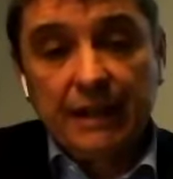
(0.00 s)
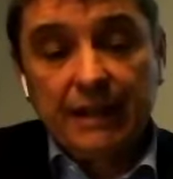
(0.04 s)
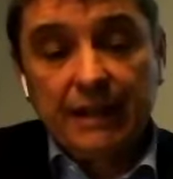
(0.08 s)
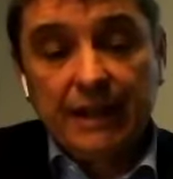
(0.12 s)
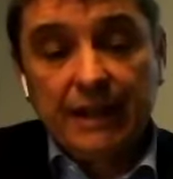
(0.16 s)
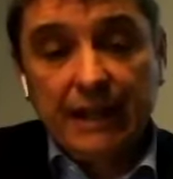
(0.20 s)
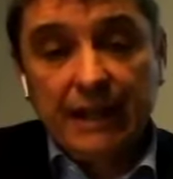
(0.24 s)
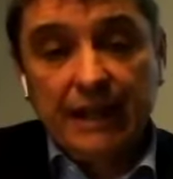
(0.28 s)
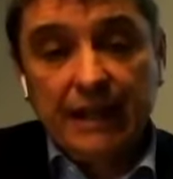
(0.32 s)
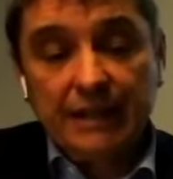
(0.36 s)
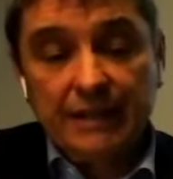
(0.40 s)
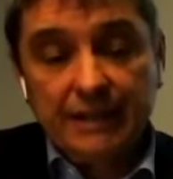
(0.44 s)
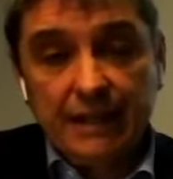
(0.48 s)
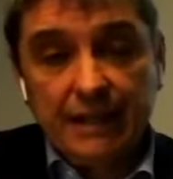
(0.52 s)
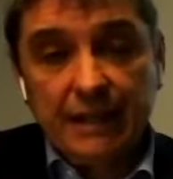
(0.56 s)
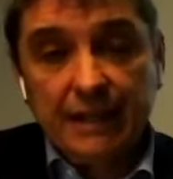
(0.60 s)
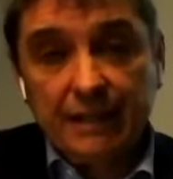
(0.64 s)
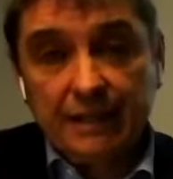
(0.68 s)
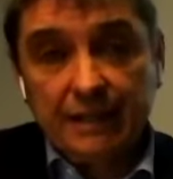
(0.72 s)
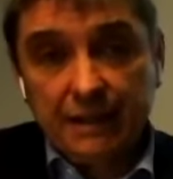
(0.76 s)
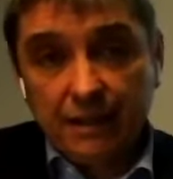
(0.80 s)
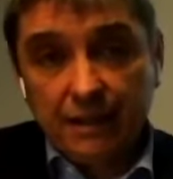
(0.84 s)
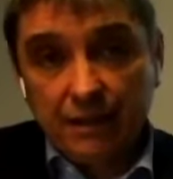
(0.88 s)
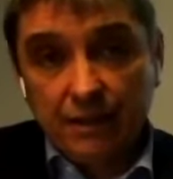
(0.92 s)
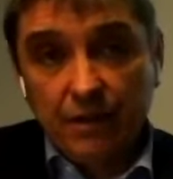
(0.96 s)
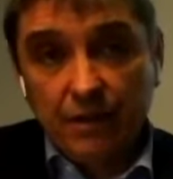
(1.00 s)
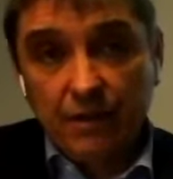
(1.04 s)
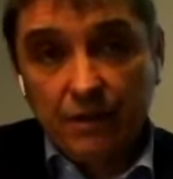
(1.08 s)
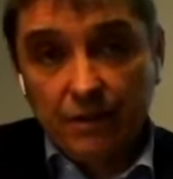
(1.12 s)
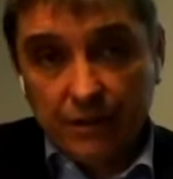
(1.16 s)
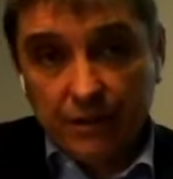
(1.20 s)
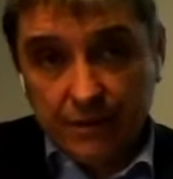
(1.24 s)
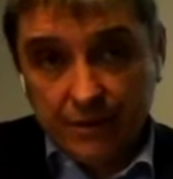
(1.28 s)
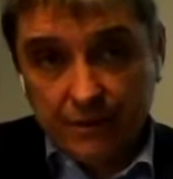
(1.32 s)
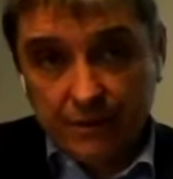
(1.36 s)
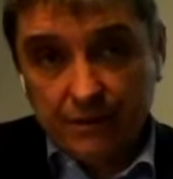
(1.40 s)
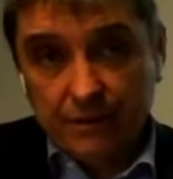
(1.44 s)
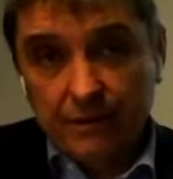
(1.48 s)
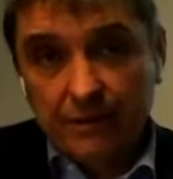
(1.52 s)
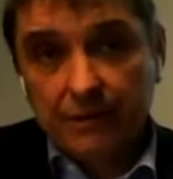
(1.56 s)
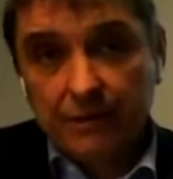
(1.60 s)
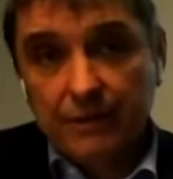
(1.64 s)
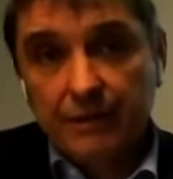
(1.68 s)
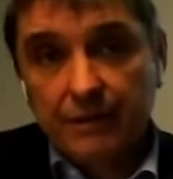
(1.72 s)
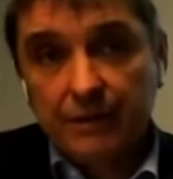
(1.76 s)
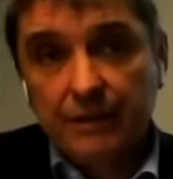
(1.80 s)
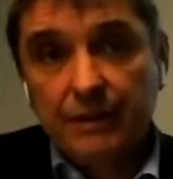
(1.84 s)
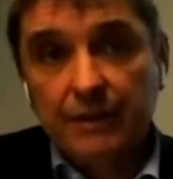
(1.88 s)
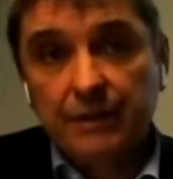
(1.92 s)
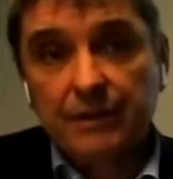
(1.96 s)
they take the
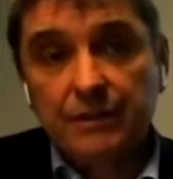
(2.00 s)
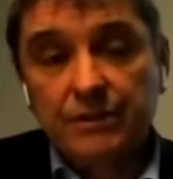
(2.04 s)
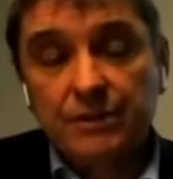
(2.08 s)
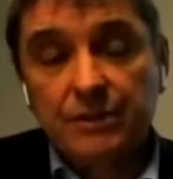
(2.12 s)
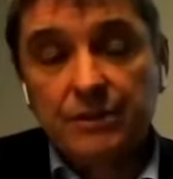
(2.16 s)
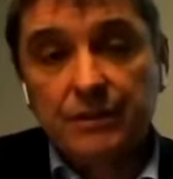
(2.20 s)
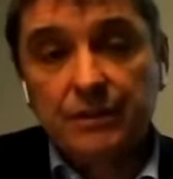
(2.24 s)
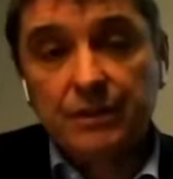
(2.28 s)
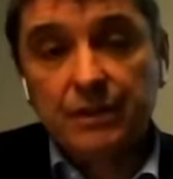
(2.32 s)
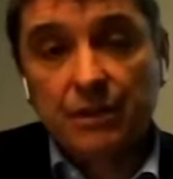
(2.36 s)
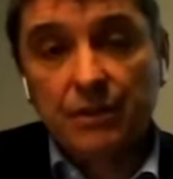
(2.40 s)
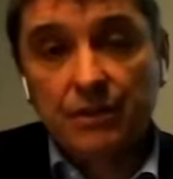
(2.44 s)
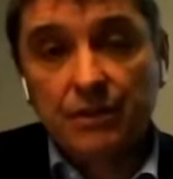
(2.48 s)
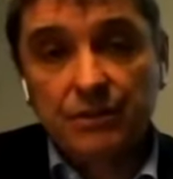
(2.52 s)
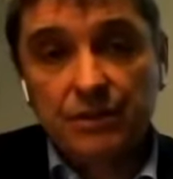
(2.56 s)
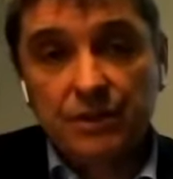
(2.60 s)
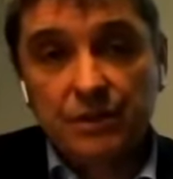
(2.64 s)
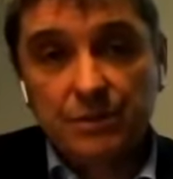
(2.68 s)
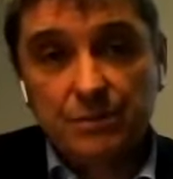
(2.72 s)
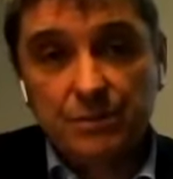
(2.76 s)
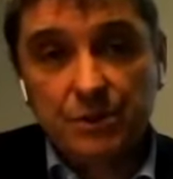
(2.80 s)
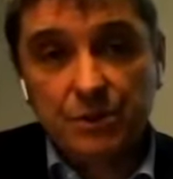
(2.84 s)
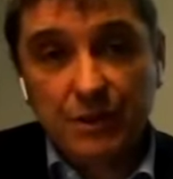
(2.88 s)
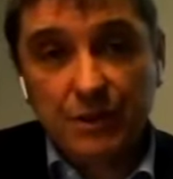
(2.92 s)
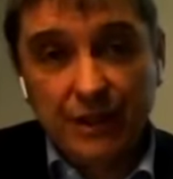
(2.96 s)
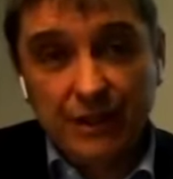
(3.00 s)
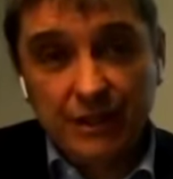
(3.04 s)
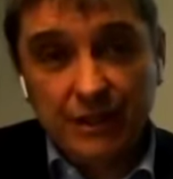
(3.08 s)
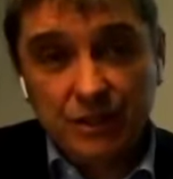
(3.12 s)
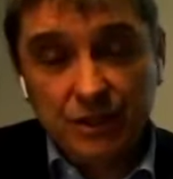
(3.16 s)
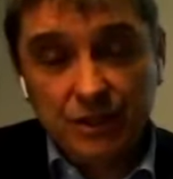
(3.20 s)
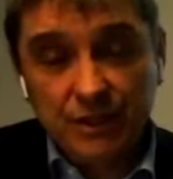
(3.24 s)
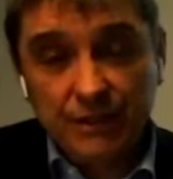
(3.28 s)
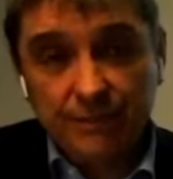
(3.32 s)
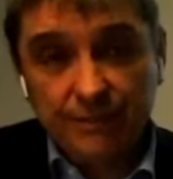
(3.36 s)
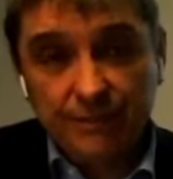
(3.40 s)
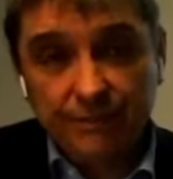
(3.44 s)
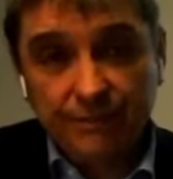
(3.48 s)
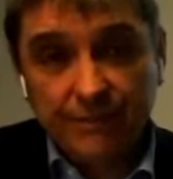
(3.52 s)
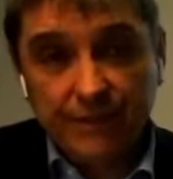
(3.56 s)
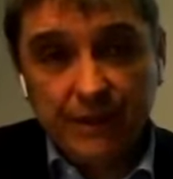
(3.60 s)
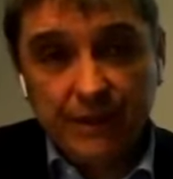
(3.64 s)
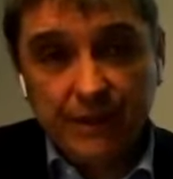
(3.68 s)
long-term strategy.